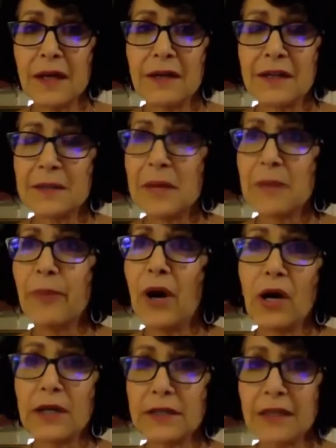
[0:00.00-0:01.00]

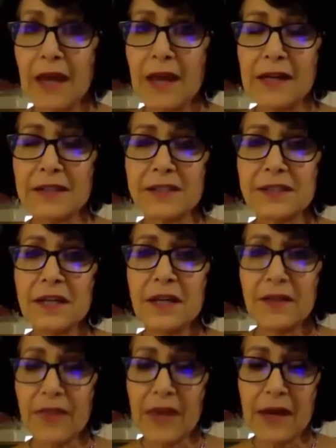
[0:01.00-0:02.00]
podcasts
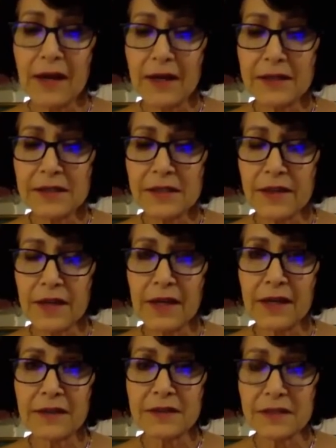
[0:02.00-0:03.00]
that
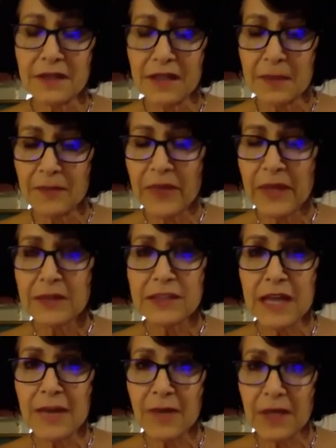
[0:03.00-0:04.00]

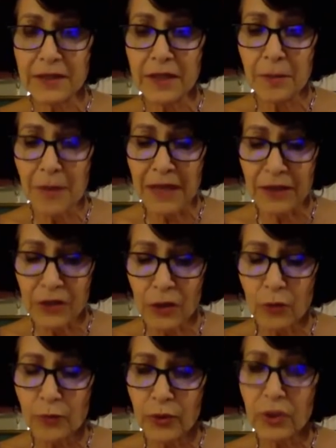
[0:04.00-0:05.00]
Tammy at Nutmeg
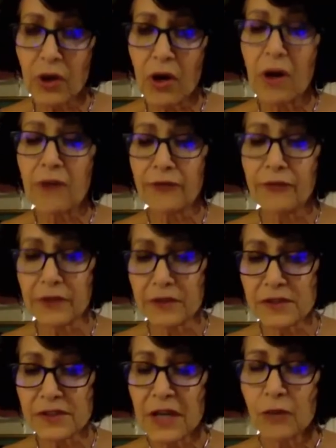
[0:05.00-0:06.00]
Notebook
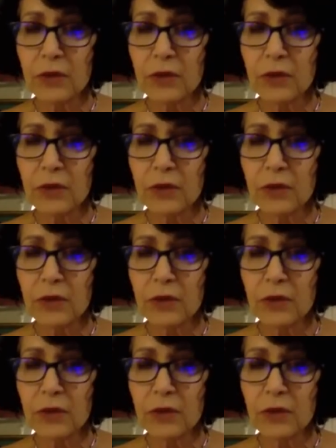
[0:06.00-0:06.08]
offers,